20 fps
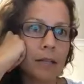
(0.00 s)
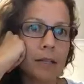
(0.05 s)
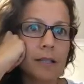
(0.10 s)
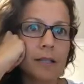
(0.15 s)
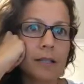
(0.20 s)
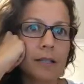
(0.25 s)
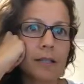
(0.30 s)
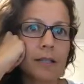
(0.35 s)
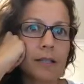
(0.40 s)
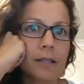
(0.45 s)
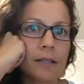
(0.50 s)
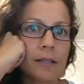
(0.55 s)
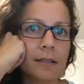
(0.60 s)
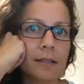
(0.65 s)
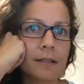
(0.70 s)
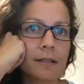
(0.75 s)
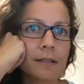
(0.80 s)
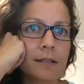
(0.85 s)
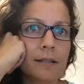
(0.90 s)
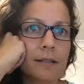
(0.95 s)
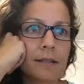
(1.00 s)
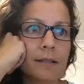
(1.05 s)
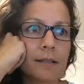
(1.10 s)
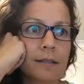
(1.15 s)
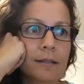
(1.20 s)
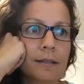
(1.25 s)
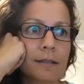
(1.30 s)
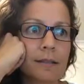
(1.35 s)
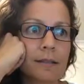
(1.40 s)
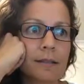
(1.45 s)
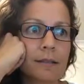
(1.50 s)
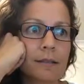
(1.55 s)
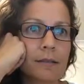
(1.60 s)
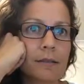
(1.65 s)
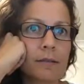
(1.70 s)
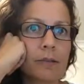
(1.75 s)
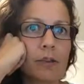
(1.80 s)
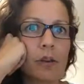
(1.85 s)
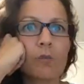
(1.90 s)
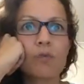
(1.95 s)
This is
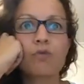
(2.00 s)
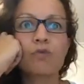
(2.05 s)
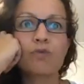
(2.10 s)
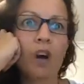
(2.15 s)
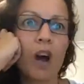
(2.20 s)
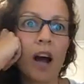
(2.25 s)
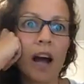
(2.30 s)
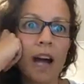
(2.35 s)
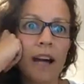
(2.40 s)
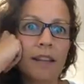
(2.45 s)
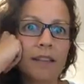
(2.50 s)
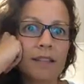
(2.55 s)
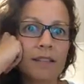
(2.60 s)
not right.